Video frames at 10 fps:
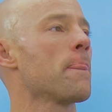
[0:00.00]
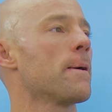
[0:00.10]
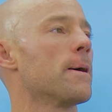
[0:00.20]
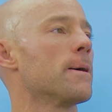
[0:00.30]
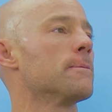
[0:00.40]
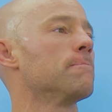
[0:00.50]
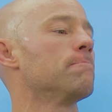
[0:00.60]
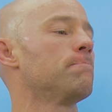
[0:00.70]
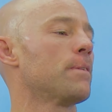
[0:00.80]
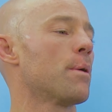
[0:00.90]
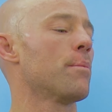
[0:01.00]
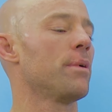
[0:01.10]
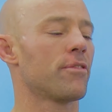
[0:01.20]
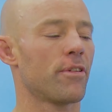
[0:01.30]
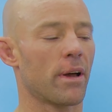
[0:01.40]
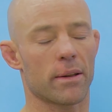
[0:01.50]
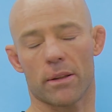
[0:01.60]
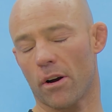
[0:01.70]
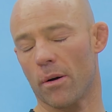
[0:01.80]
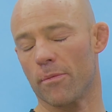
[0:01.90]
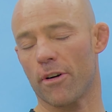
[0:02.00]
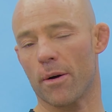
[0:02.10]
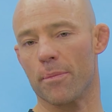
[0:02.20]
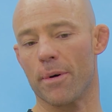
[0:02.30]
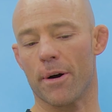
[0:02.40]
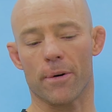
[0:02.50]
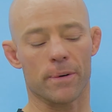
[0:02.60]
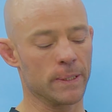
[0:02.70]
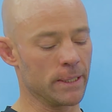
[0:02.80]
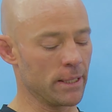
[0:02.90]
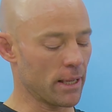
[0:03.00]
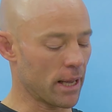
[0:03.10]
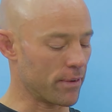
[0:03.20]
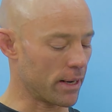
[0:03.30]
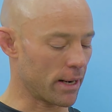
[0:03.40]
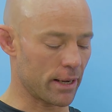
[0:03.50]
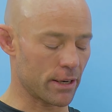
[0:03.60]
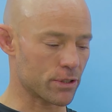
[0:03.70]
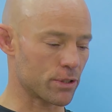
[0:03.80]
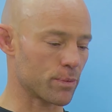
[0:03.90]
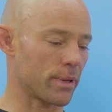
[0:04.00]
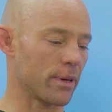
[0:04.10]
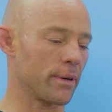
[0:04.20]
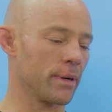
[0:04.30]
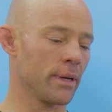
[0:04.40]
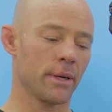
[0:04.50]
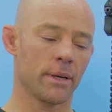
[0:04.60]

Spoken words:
I'm a big fan of the carbon fiber barrel. Haven't had any issues with it.